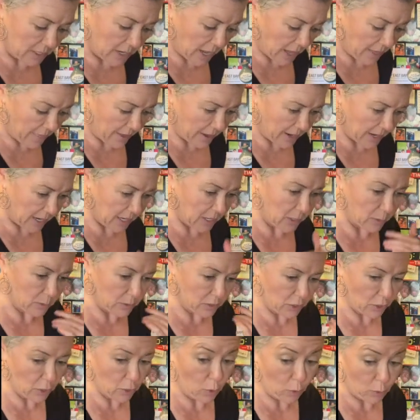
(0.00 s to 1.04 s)
and then I use
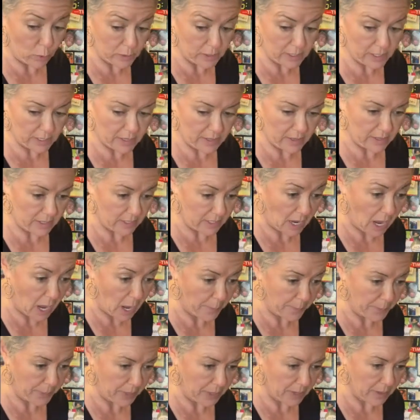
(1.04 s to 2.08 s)
the golden in the
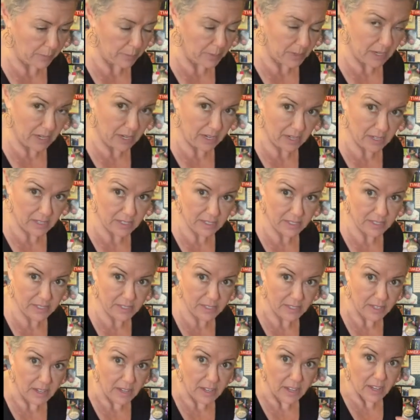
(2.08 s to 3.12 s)
topping because